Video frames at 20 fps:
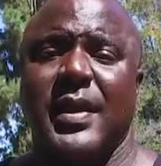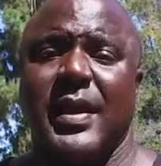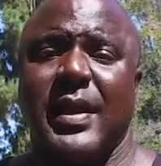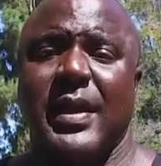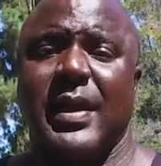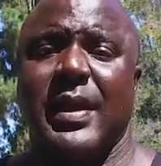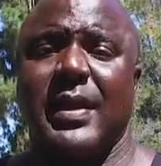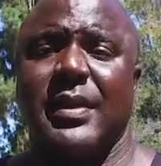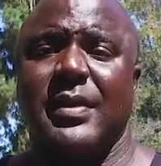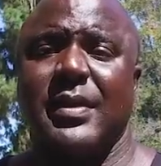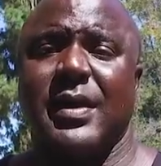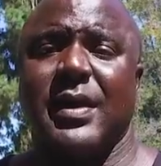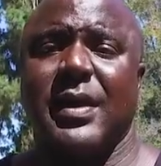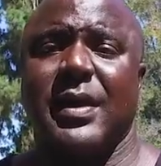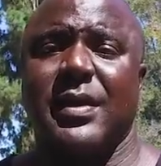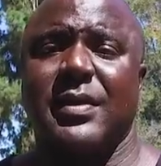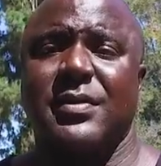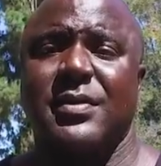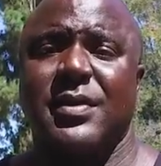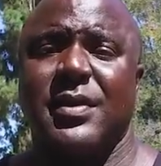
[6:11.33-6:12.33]
And
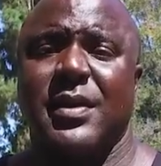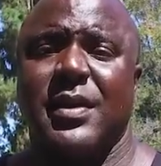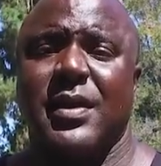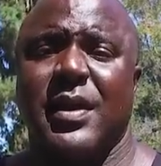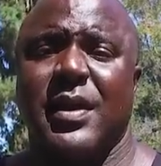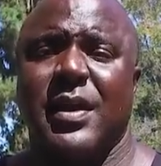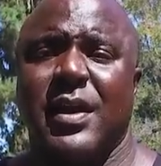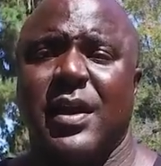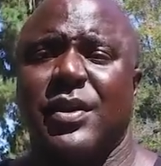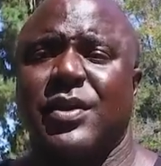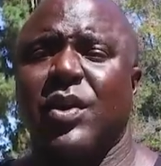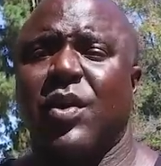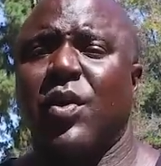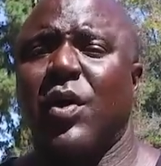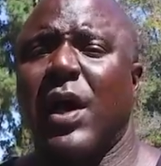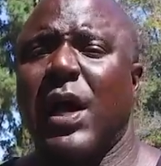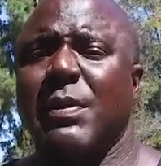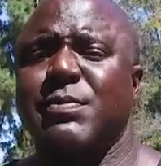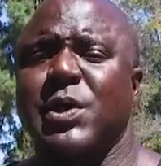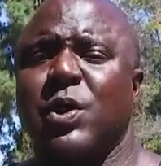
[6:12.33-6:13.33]
uh, his
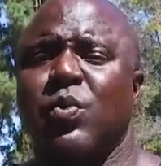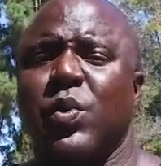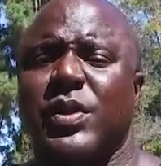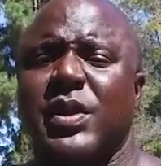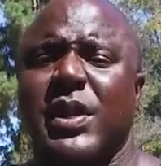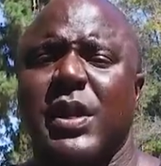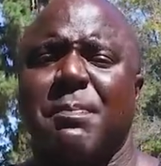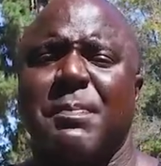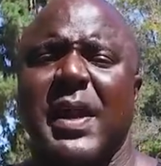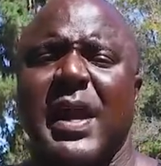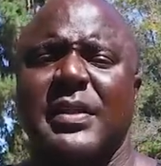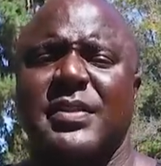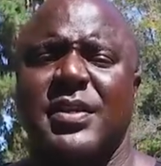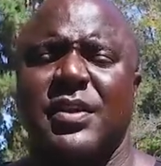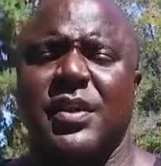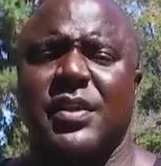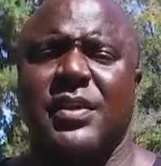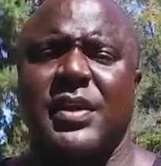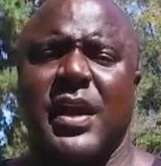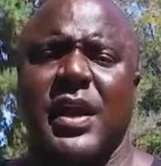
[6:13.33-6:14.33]
whole object was to get back
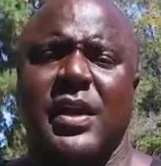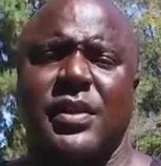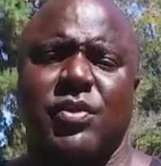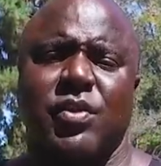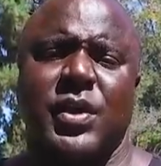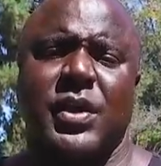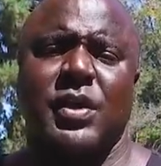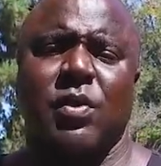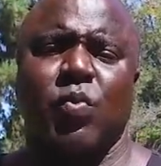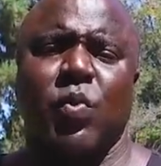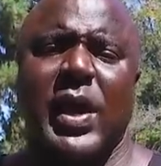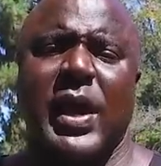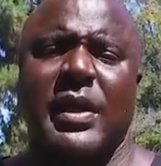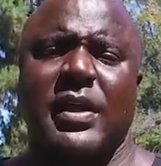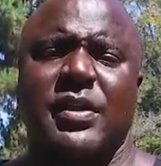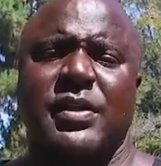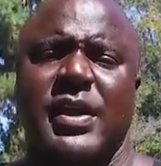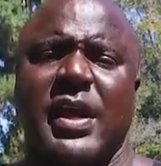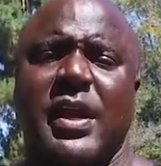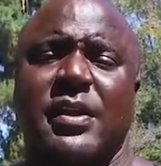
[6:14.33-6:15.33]
to this guy so he can
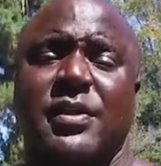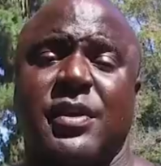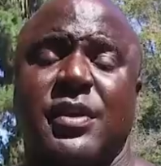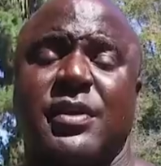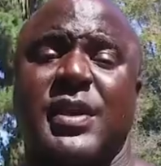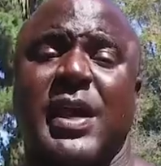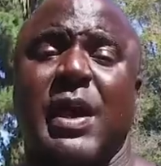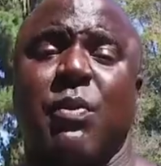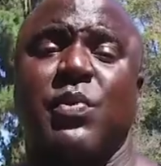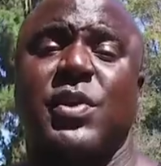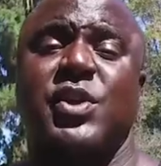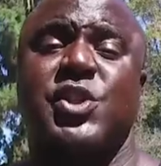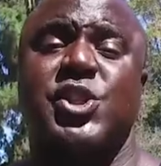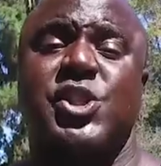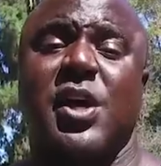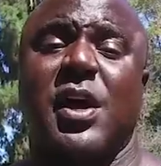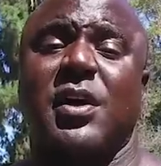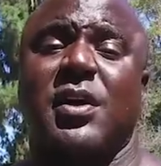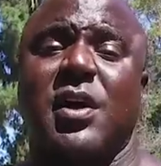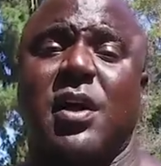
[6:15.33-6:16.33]
whack his ass. And this guy was a
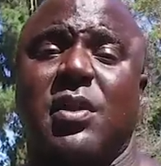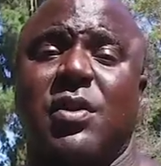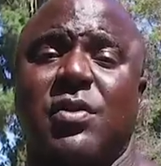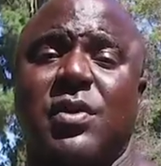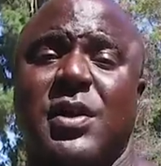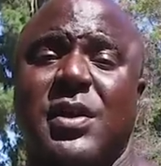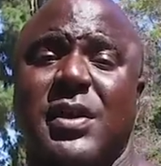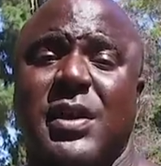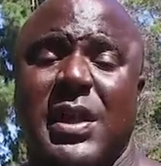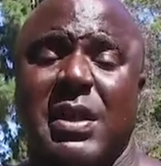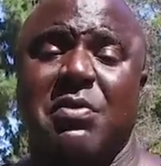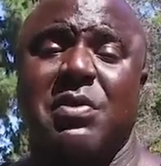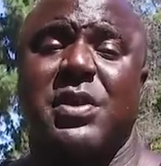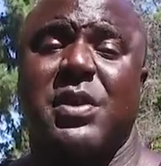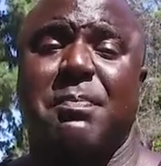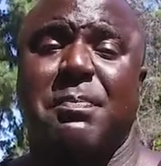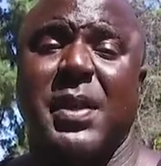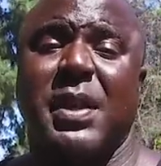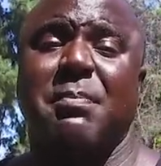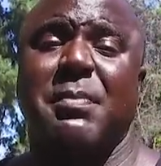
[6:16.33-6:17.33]
shot caller. He was
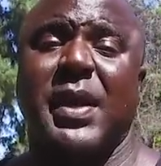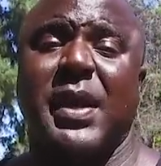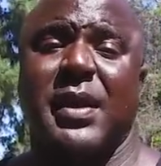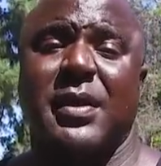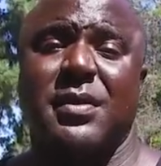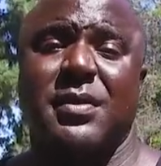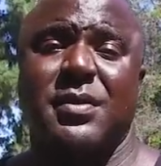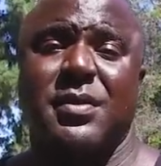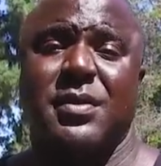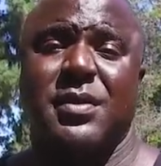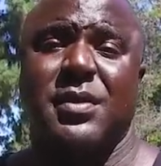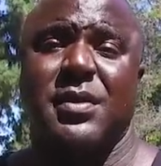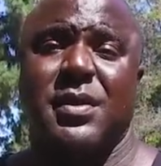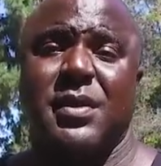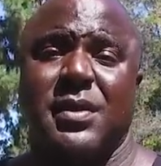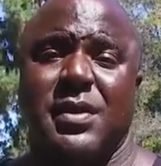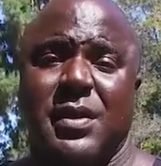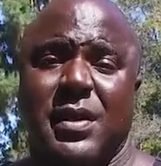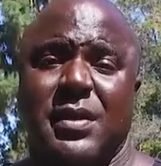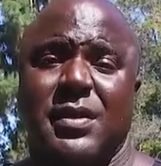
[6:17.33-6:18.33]
the big man
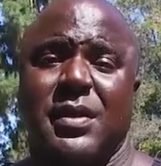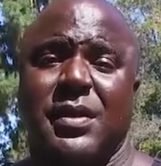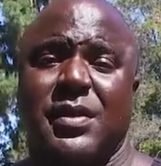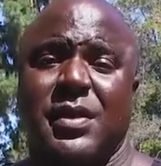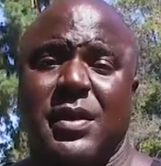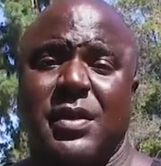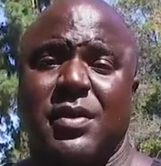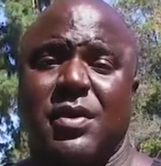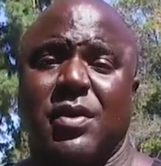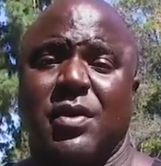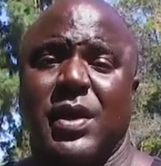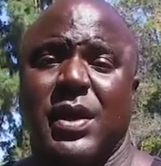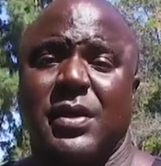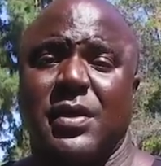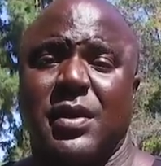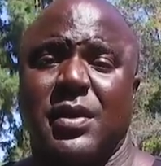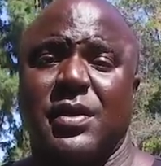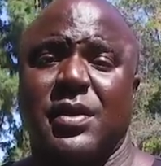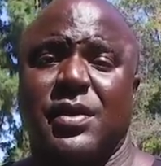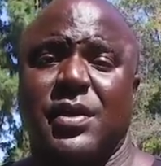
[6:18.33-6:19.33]
in this, you know,
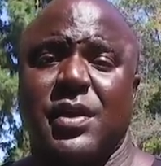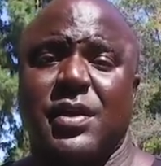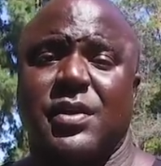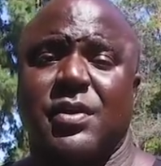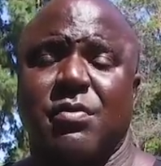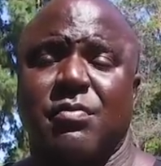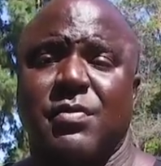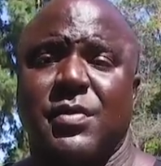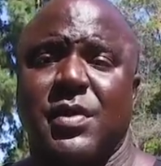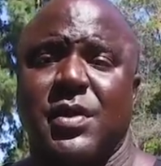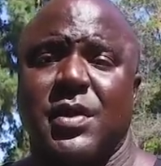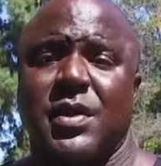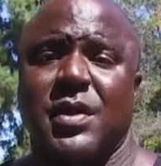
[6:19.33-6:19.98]
in, in the system.